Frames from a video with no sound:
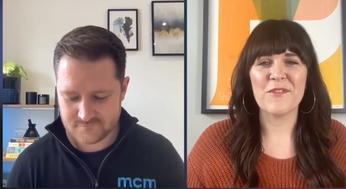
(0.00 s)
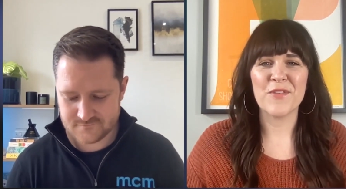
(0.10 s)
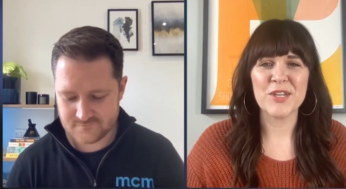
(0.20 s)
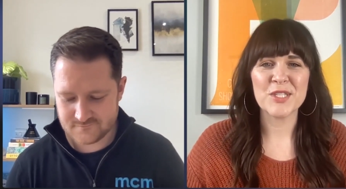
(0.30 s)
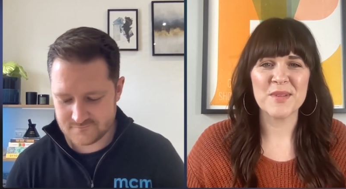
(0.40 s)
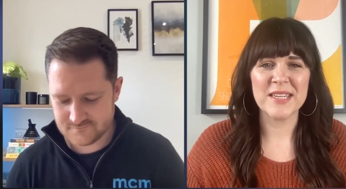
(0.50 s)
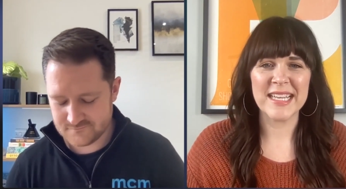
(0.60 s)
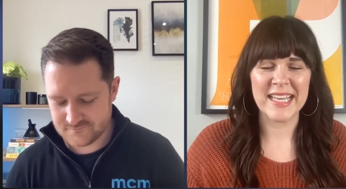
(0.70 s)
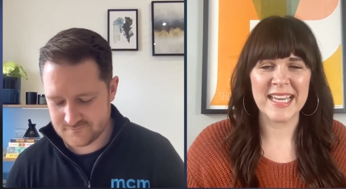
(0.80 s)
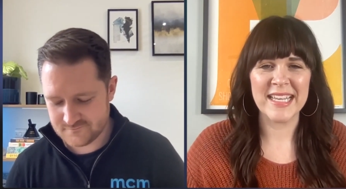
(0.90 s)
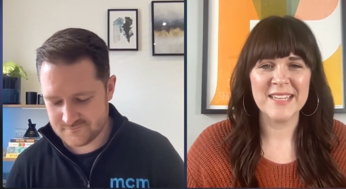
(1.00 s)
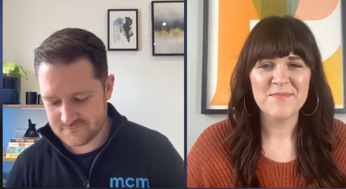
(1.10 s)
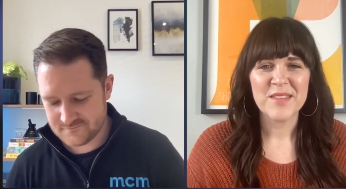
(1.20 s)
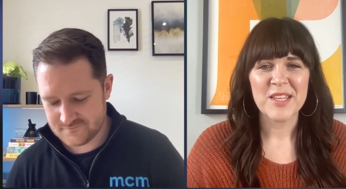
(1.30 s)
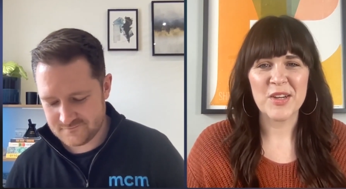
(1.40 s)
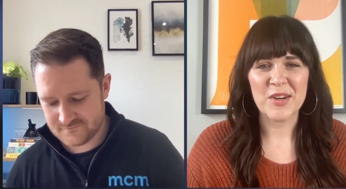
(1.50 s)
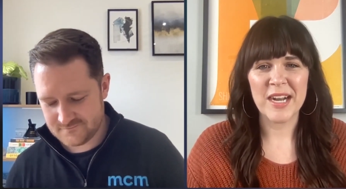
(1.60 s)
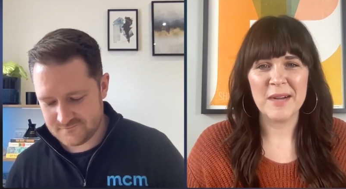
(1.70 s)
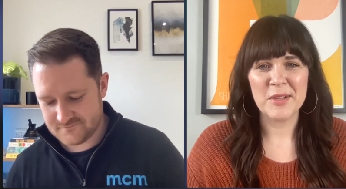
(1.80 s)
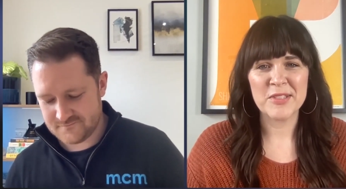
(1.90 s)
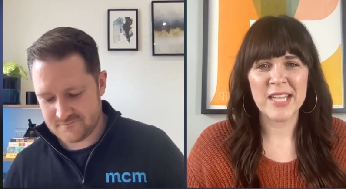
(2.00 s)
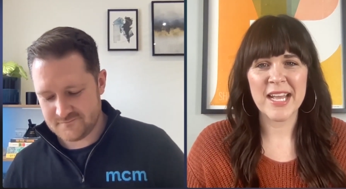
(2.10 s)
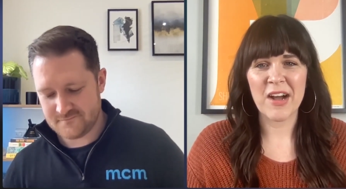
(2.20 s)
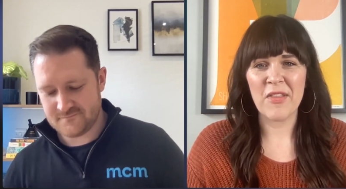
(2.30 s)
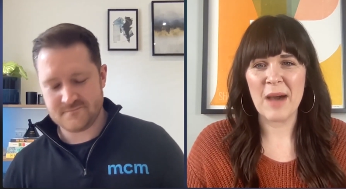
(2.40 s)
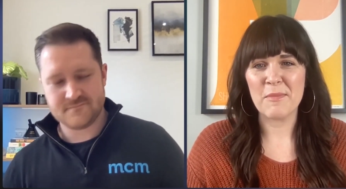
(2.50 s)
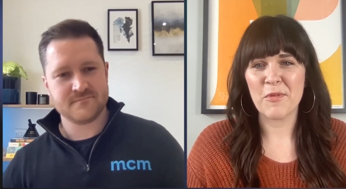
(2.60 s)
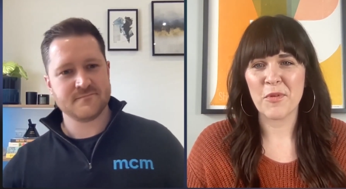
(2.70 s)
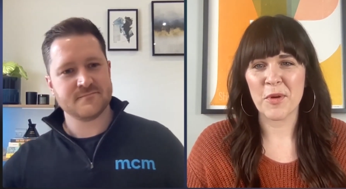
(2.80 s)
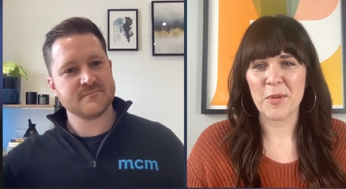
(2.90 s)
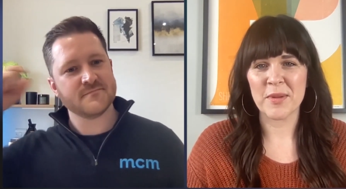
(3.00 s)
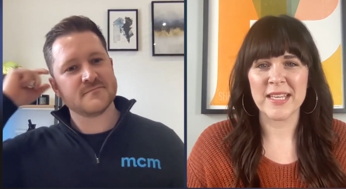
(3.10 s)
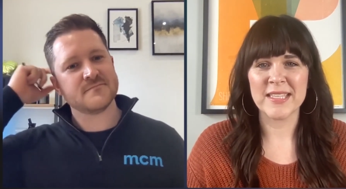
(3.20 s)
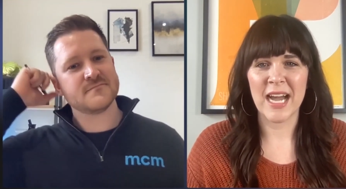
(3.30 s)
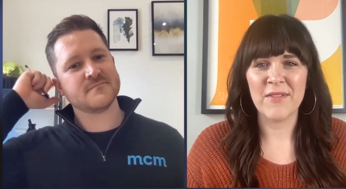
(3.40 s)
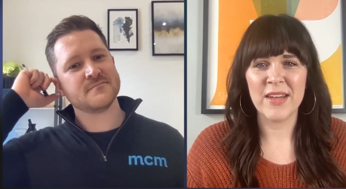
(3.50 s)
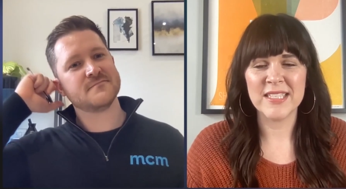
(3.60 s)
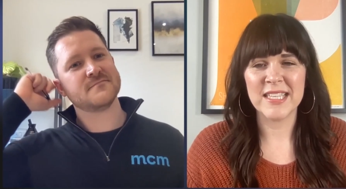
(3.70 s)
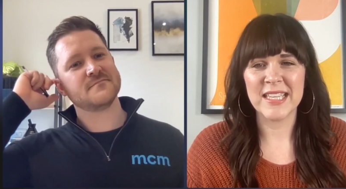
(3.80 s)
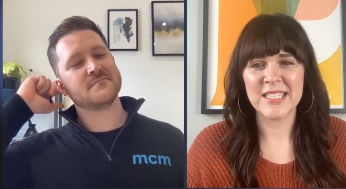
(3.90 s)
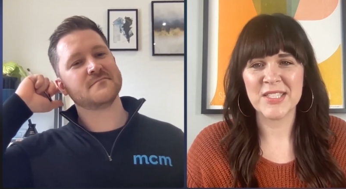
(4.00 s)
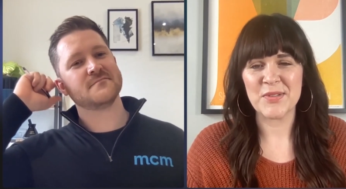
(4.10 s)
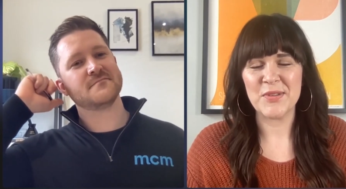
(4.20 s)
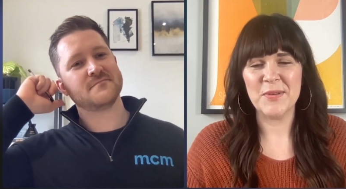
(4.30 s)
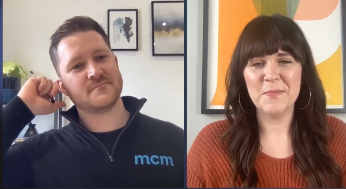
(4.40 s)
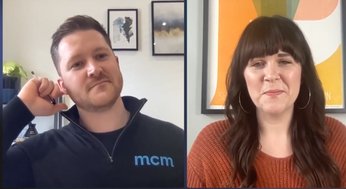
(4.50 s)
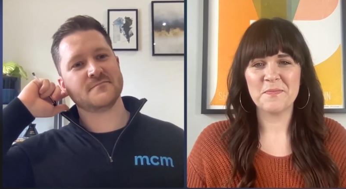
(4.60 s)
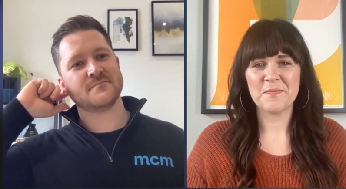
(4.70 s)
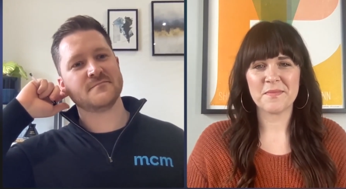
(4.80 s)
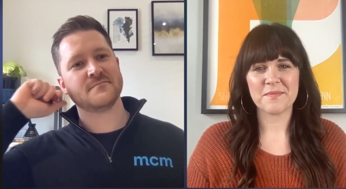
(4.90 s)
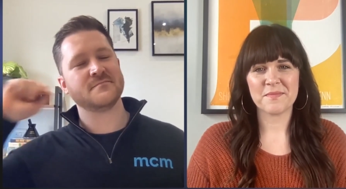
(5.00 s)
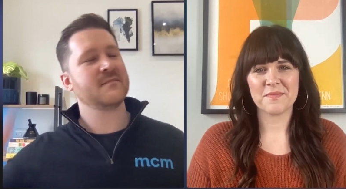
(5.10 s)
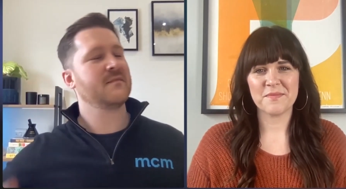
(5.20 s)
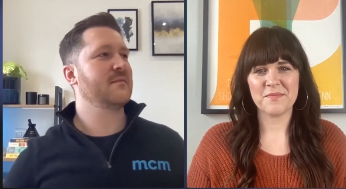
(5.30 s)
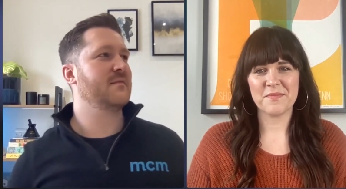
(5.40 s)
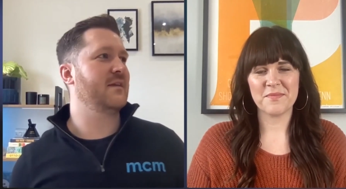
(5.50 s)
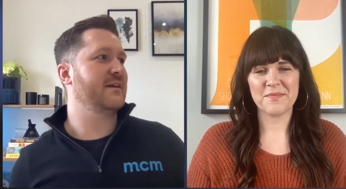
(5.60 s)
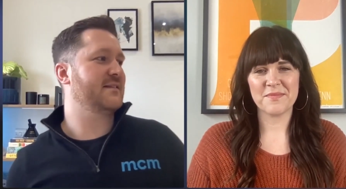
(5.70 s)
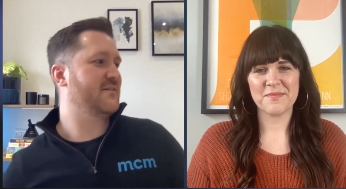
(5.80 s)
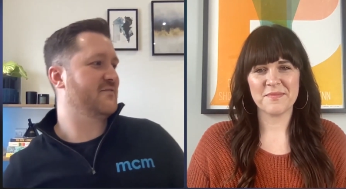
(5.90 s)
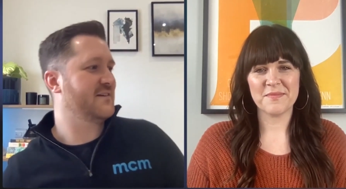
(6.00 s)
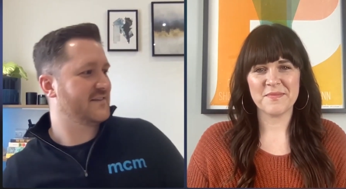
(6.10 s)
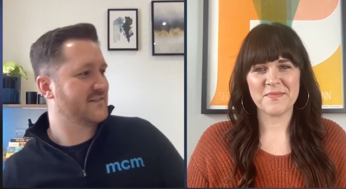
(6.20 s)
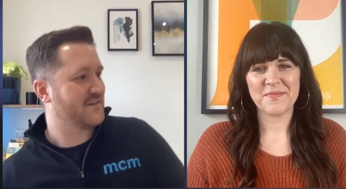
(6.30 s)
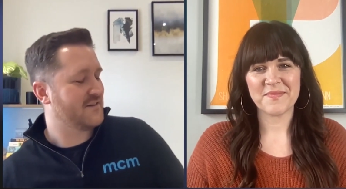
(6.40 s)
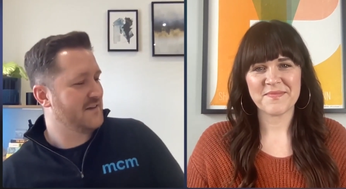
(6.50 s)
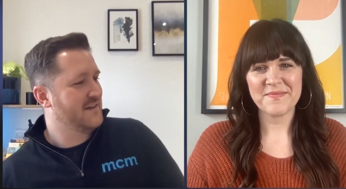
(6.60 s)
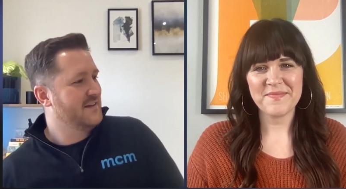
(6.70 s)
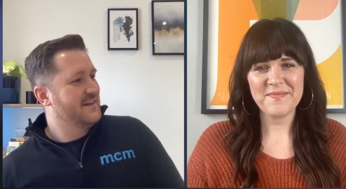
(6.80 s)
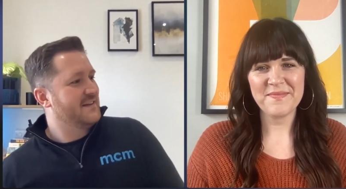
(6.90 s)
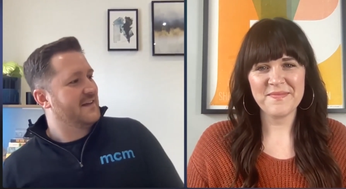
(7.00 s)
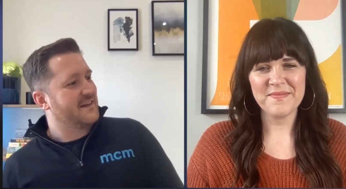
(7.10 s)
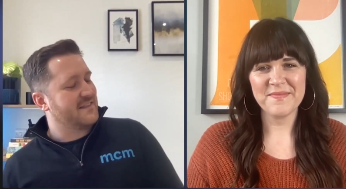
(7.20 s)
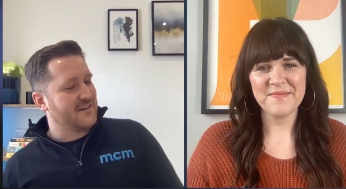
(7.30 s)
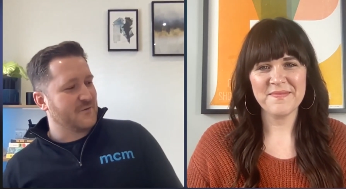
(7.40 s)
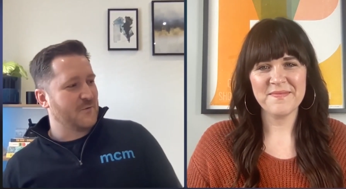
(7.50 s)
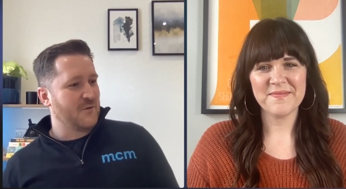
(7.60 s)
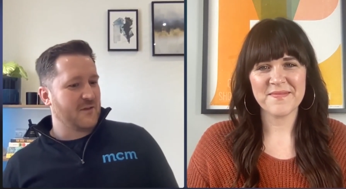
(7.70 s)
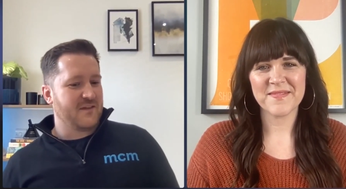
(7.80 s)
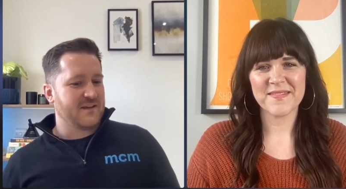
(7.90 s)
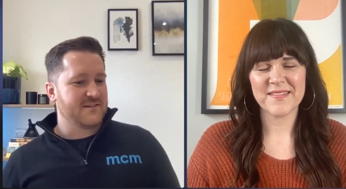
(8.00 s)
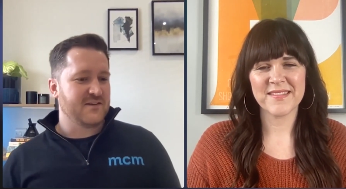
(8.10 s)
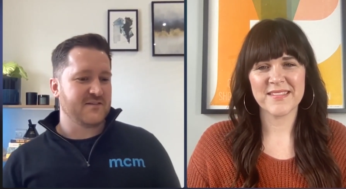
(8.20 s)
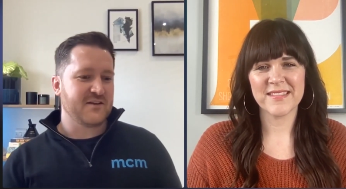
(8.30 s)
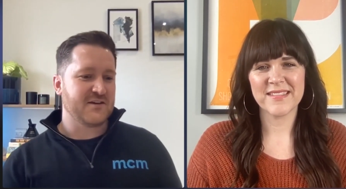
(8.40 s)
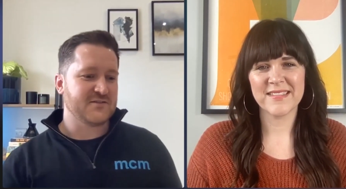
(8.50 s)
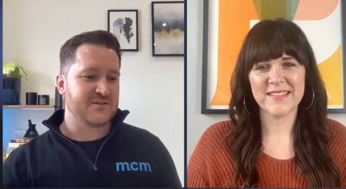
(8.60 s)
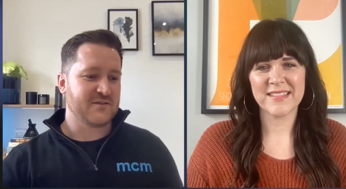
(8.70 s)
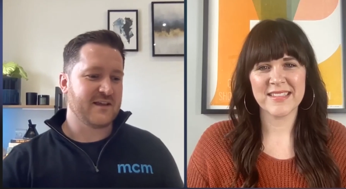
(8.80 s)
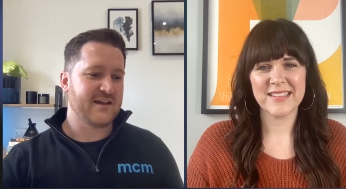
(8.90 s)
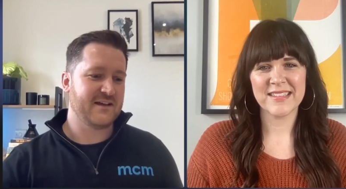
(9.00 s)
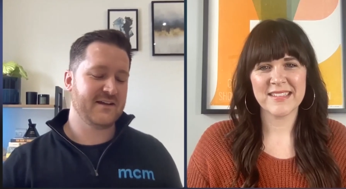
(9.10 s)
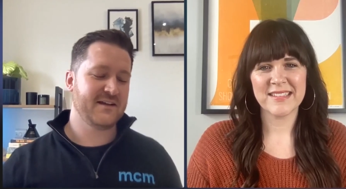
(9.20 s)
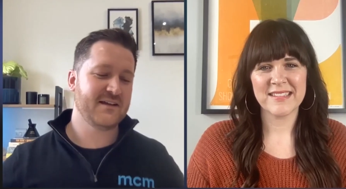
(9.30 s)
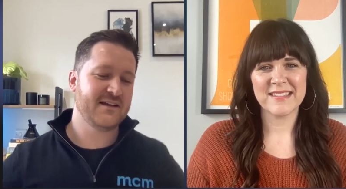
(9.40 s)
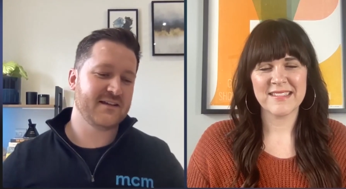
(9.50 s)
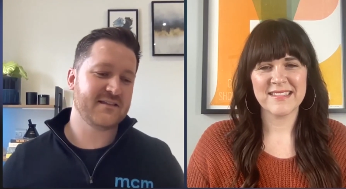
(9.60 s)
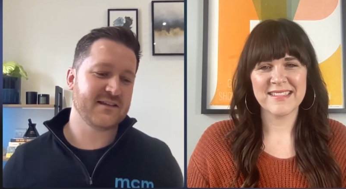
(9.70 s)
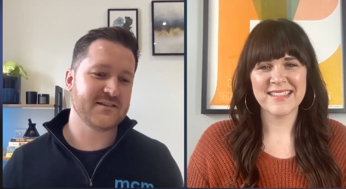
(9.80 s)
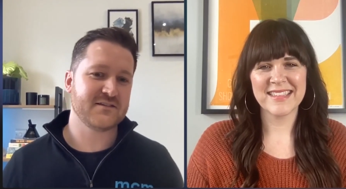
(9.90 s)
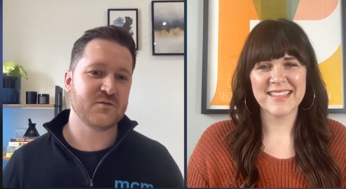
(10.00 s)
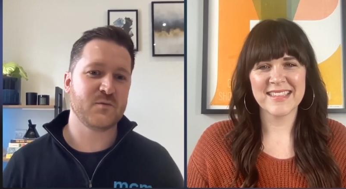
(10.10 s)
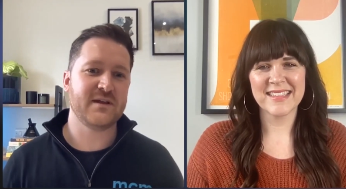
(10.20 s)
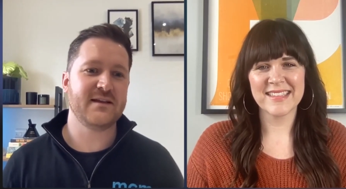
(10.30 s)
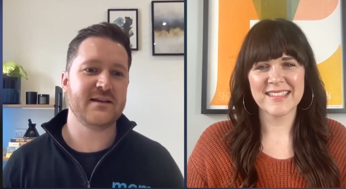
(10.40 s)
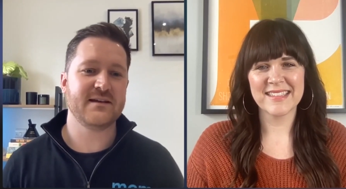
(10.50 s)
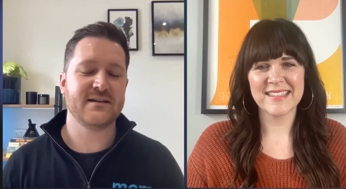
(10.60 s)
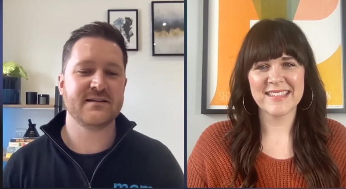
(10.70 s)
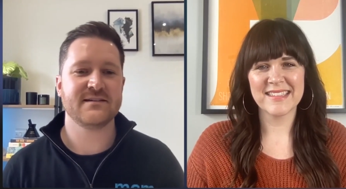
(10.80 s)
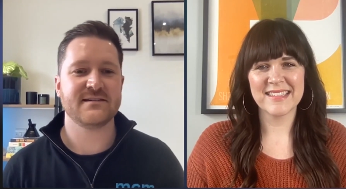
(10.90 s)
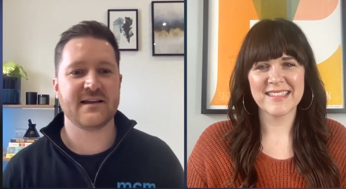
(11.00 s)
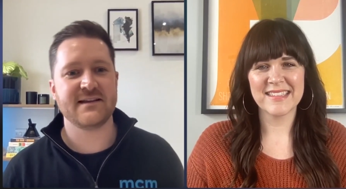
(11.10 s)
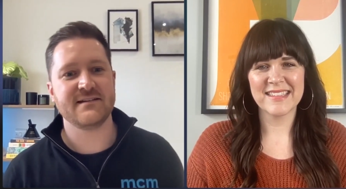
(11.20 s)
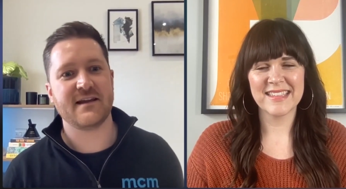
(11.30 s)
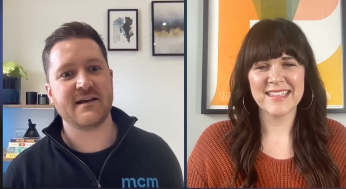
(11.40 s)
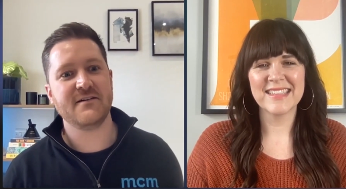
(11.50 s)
Speaker 1: I, first wanted to get your uh, your take on that before we really dive into this tool.
Speaker 2: Yeah, definitely. So yeah, I think all of the things that you've touched on there are things that we hear day in day